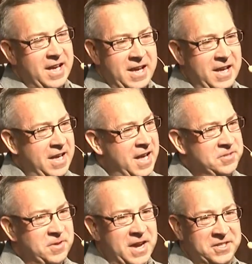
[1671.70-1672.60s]
That's
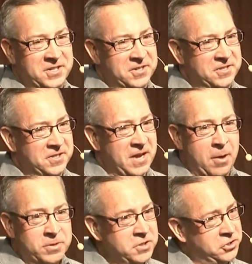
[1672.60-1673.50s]
why I chose you. I
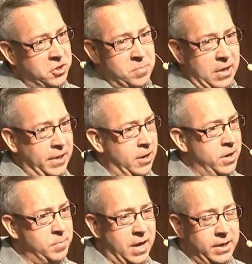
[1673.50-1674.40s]
wasn't sure about Larry
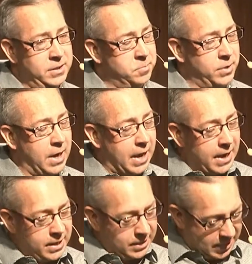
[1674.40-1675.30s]
behind you, but I,
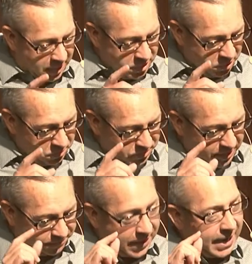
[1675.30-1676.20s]
I knew that
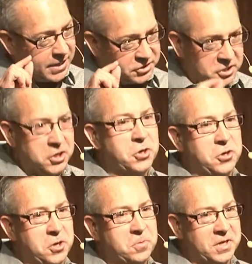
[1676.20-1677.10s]
if I asked you,
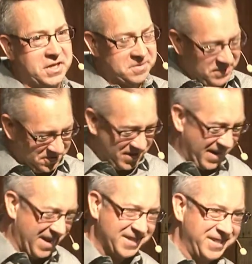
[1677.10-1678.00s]
you would give me the right
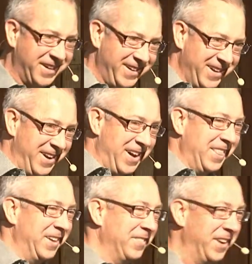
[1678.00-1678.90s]
answer. No, I
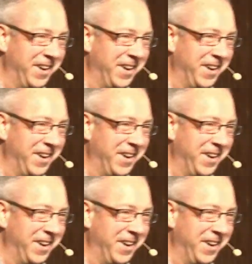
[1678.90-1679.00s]
love Larry.